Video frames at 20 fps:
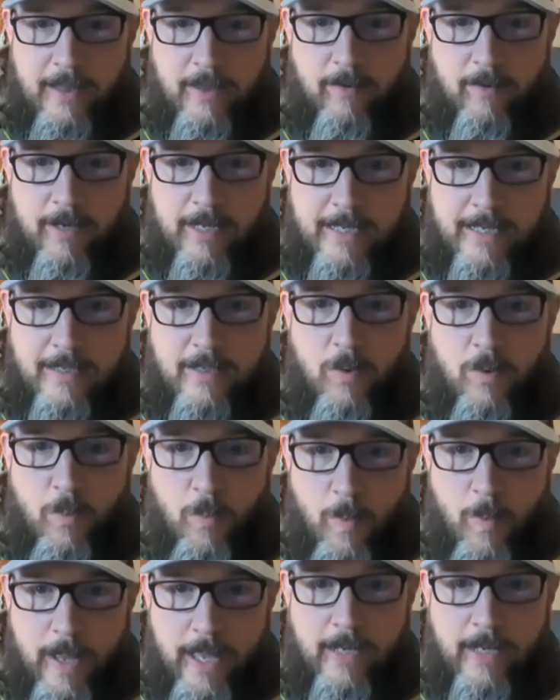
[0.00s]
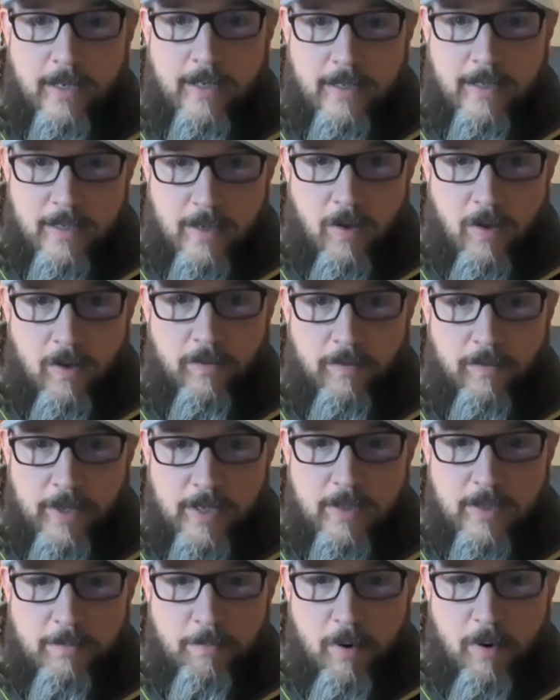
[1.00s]
there is a way to solve
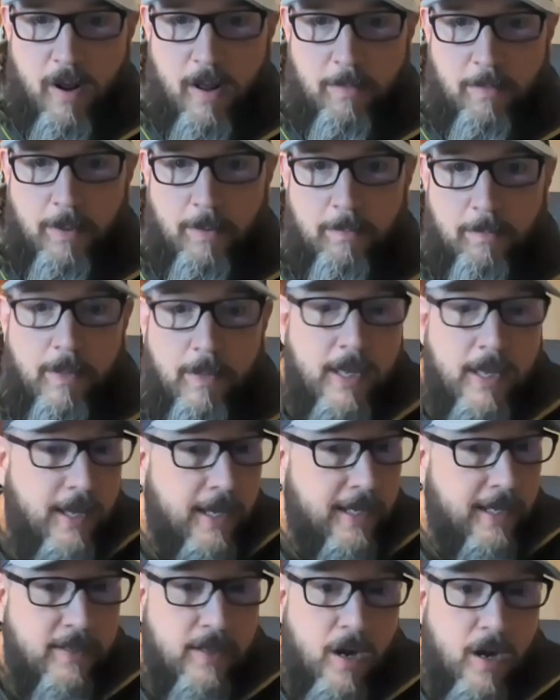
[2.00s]
this problem. It's